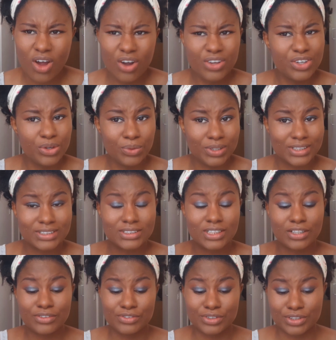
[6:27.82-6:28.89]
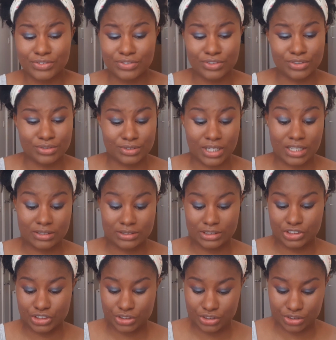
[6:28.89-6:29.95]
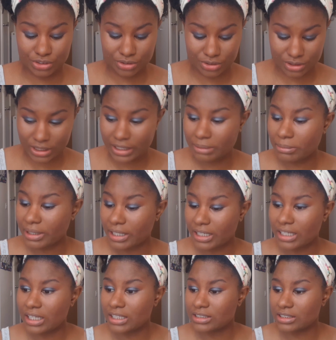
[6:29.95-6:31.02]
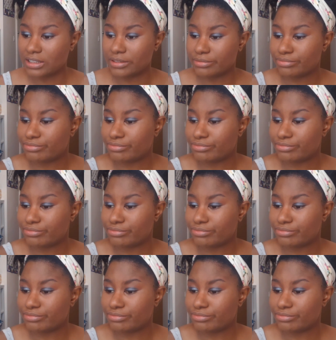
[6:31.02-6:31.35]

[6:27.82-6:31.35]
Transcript: Oh, you know what? Instead of looking for gold, I can just use like my highlighter